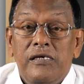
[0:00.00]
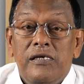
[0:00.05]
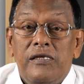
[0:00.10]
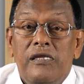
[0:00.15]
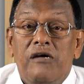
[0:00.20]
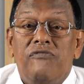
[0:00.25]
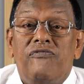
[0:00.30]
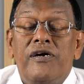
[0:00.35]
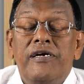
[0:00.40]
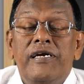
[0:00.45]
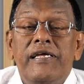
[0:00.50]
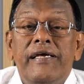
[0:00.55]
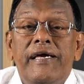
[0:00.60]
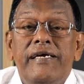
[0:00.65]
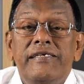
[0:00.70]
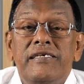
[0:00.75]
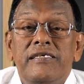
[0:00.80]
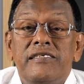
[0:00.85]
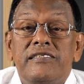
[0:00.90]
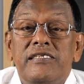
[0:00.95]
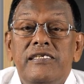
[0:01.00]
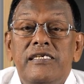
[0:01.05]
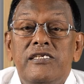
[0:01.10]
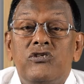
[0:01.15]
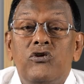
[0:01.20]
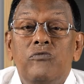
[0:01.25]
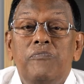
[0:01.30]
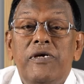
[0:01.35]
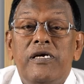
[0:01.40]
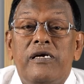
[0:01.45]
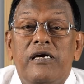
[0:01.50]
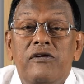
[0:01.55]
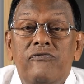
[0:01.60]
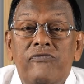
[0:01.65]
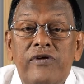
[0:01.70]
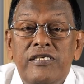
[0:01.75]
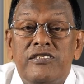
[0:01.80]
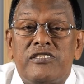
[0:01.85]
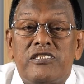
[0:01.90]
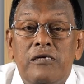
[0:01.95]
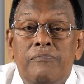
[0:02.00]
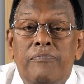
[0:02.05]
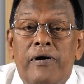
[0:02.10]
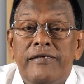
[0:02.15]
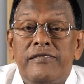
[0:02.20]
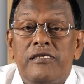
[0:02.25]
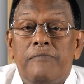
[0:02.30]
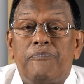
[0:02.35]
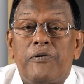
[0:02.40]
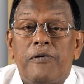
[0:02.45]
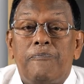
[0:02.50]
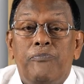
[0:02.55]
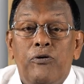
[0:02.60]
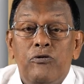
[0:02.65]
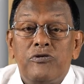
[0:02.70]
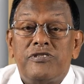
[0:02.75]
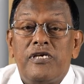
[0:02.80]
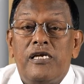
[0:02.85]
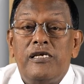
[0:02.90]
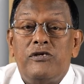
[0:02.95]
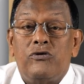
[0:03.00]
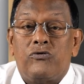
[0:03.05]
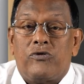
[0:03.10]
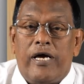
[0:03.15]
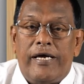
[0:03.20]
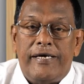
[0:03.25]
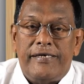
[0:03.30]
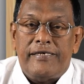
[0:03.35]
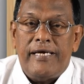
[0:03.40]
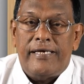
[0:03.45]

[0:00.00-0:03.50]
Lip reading: the funding agency should be convinced by the proposal you write,